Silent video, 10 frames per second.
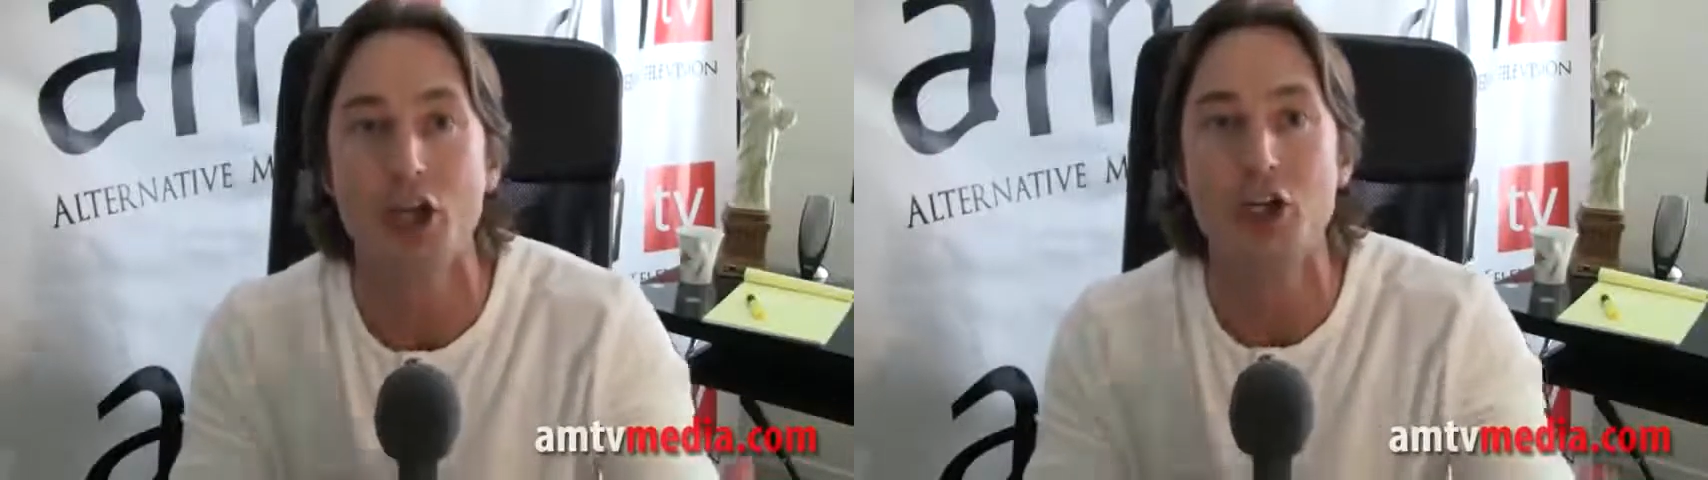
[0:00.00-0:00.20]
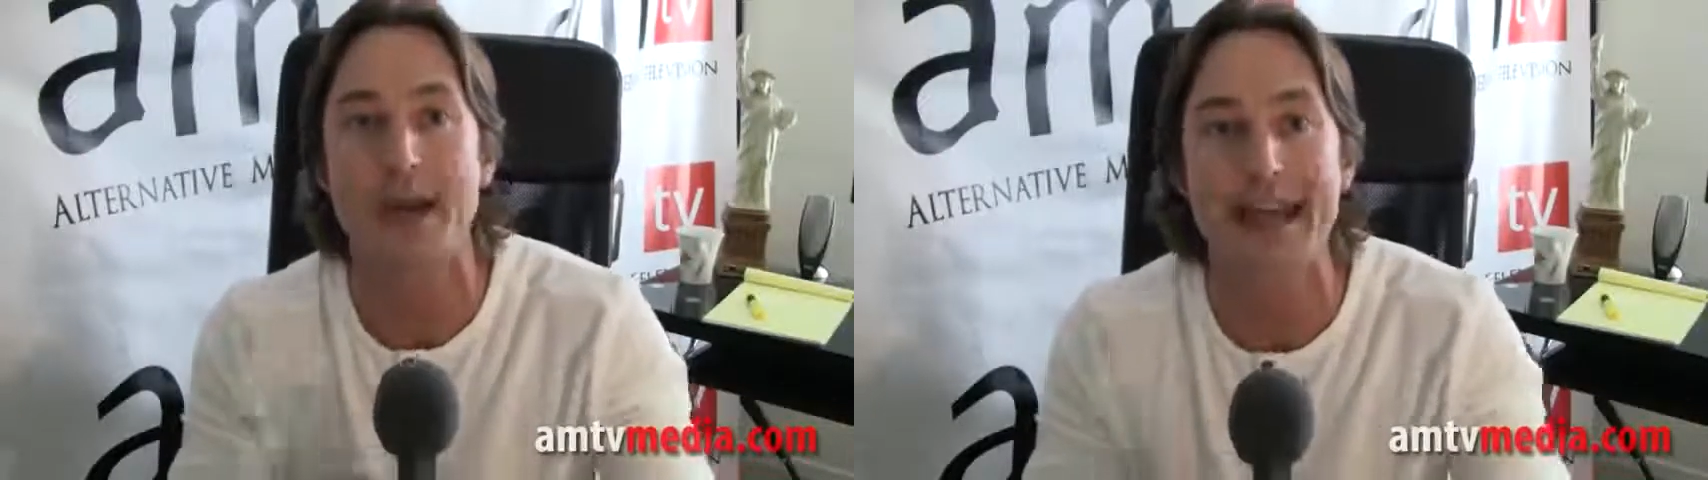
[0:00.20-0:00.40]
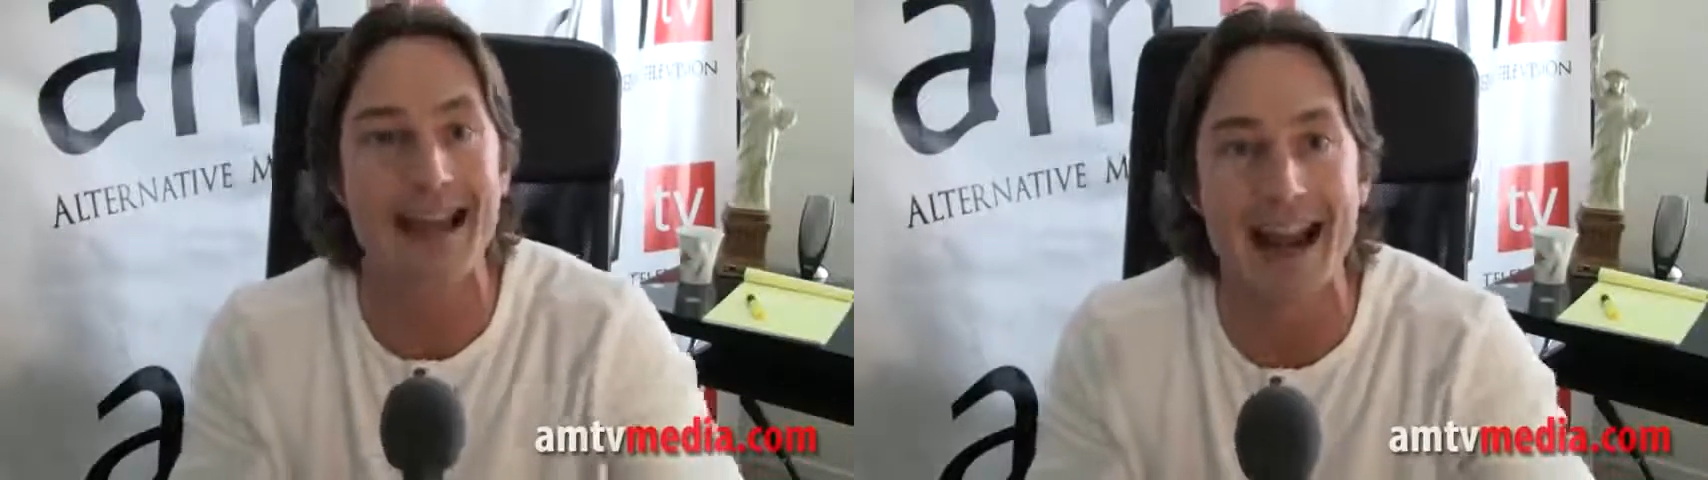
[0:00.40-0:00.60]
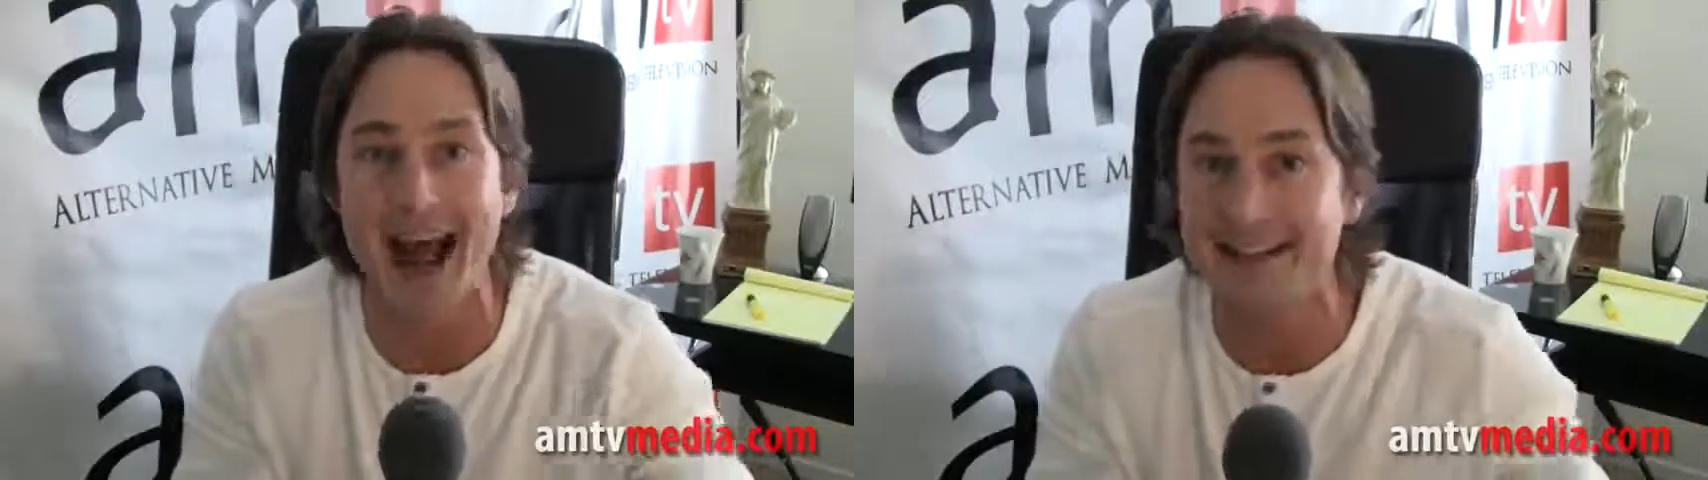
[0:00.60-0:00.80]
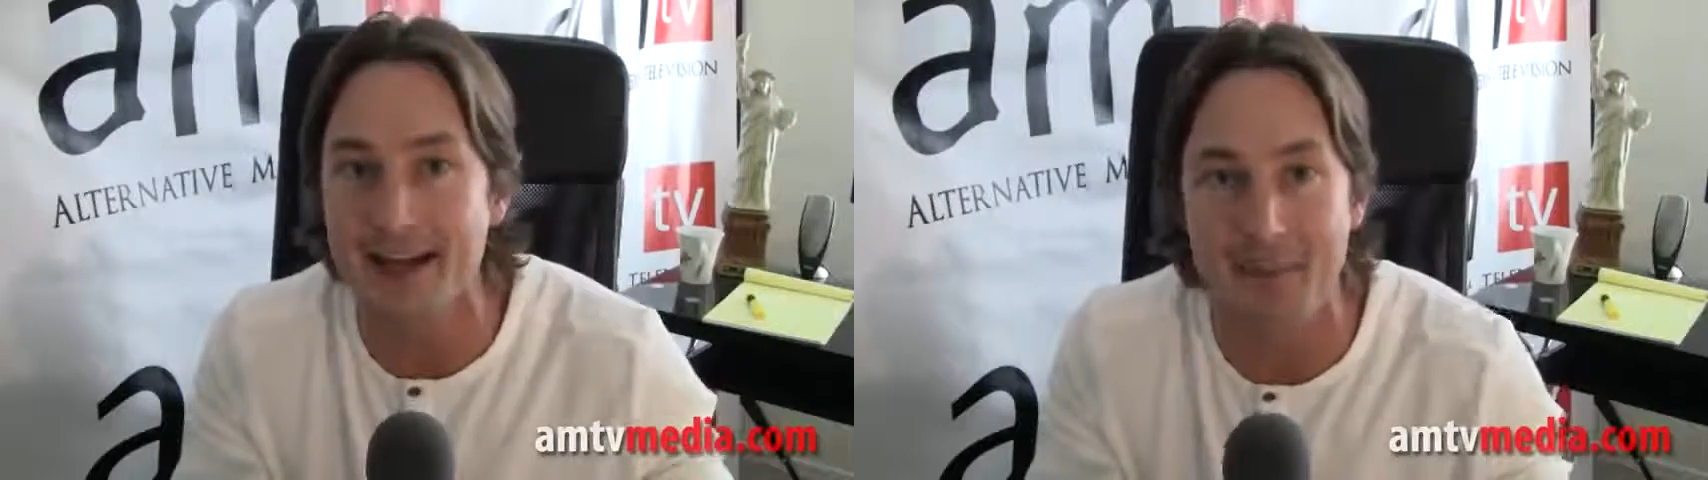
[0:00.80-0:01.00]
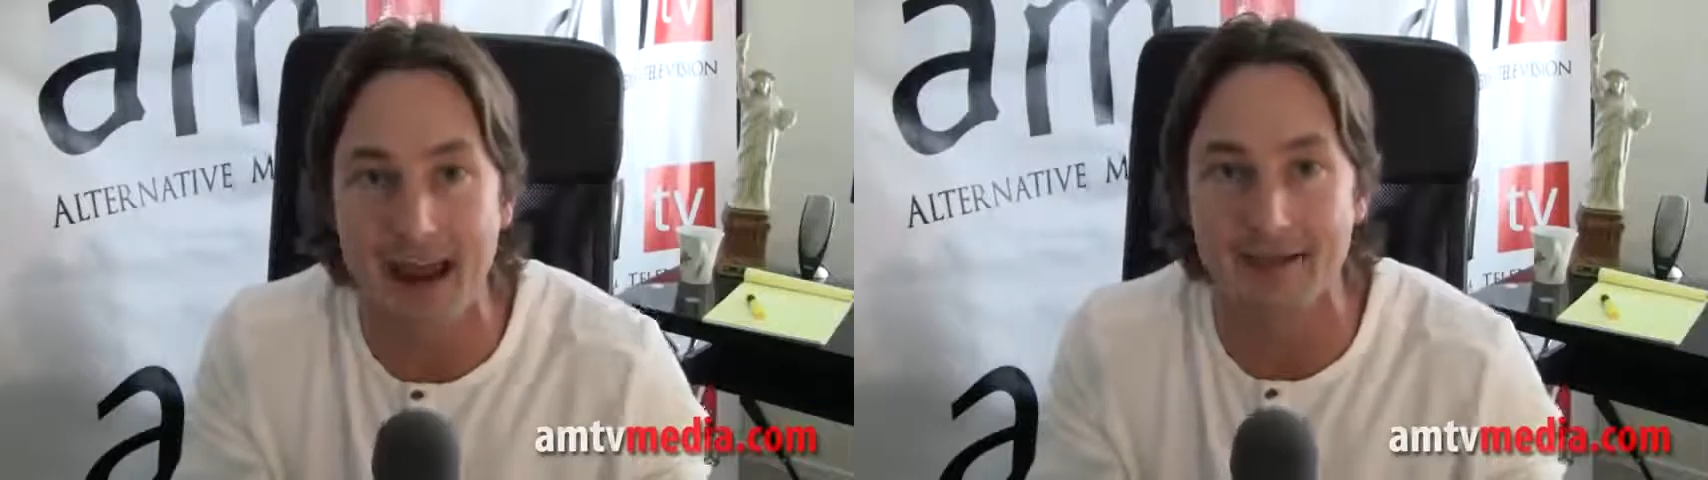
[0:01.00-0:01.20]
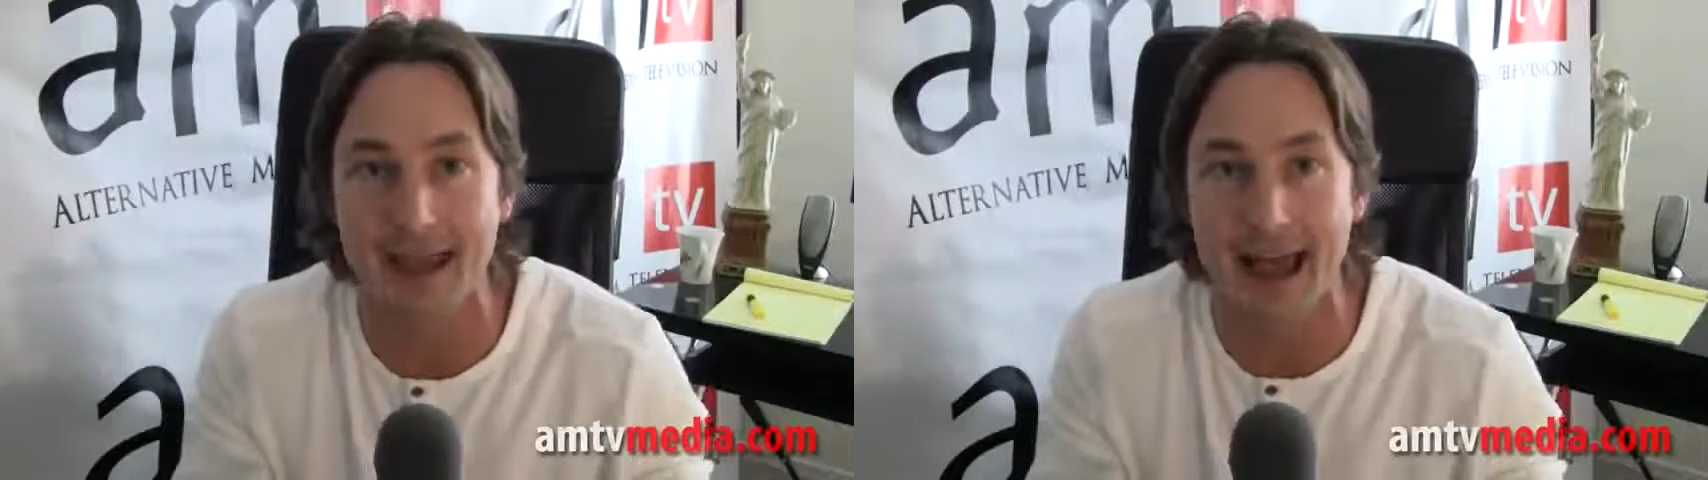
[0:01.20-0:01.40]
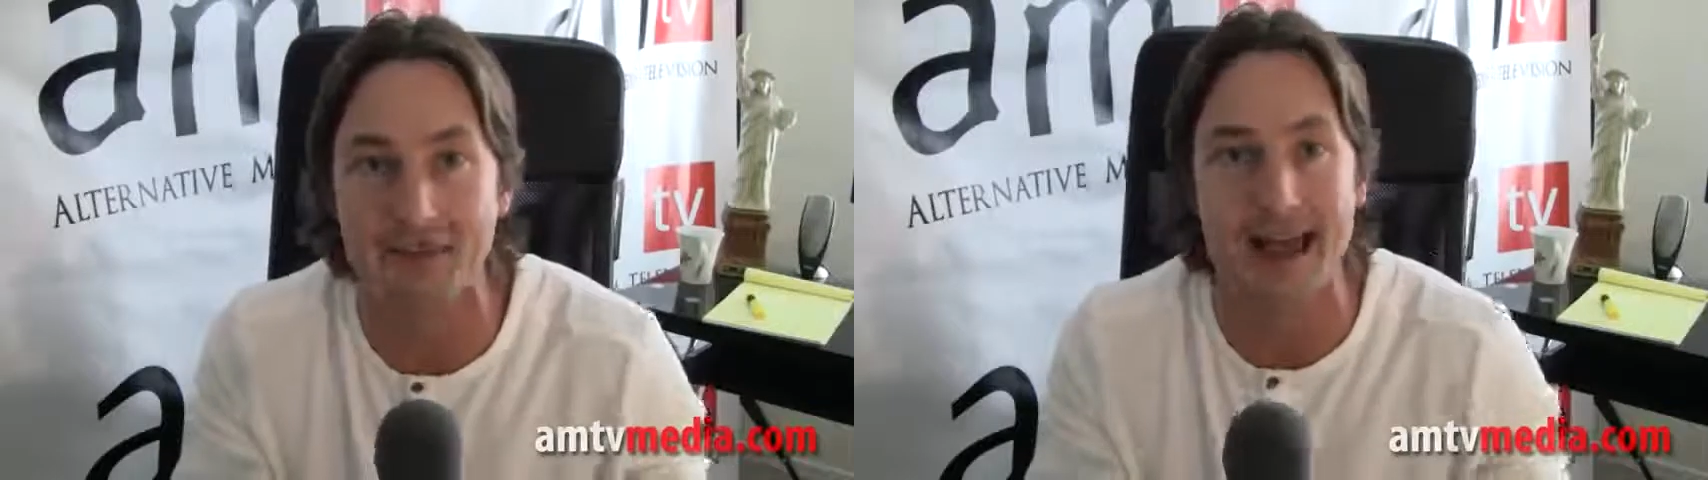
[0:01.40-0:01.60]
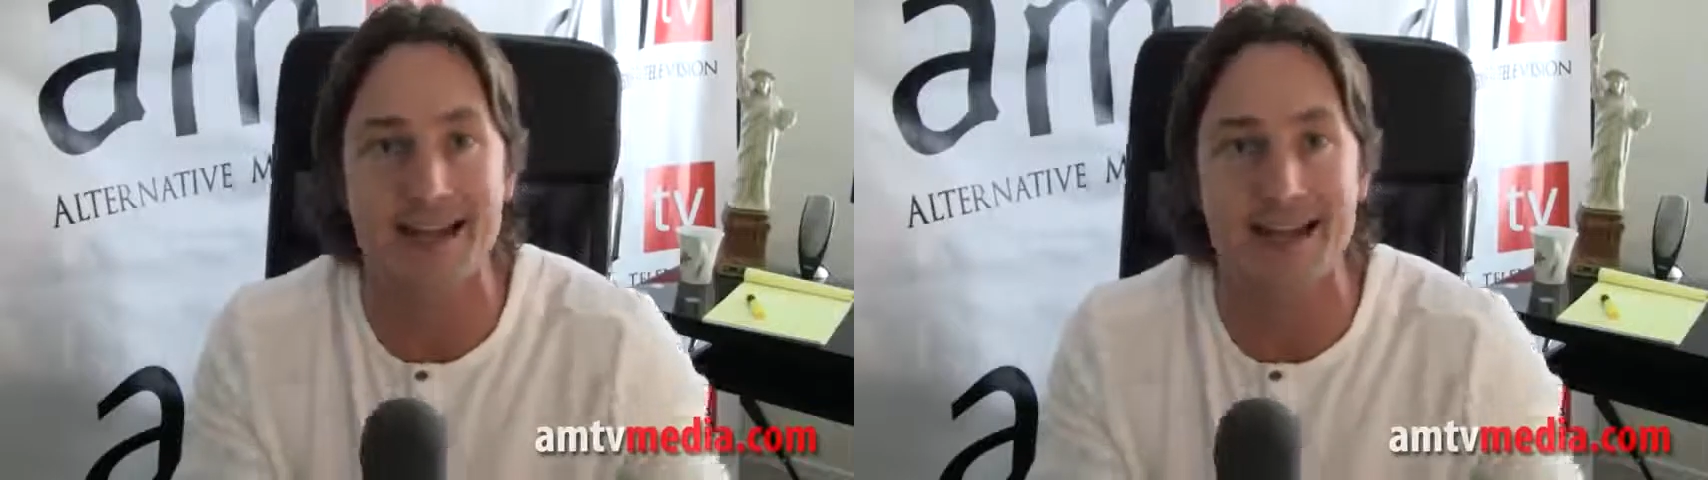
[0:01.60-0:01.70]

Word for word: You cannot debate that.